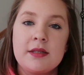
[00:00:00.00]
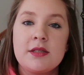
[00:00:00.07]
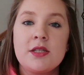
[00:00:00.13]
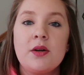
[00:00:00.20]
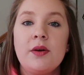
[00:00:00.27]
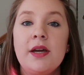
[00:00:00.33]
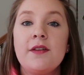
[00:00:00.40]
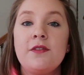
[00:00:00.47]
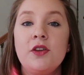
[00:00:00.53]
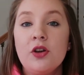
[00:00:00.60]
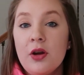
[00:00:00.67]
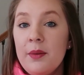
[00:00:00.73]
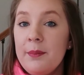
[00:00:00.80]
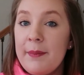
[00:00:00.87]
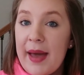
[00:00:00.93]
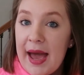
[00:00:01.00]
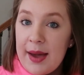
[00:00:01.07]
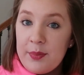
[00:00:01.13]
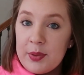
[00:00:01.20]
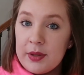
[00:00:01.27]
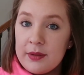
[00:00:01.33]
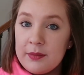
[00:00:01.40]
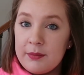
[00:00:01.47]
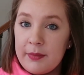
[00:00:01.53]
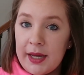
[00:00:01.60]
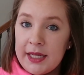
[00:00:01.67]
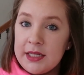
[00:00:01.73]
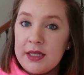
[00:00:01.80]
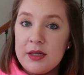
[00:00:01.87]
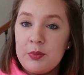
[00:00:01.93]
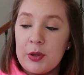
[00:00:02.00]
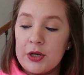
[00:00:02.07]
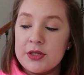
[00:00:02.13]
And so if you're a map minded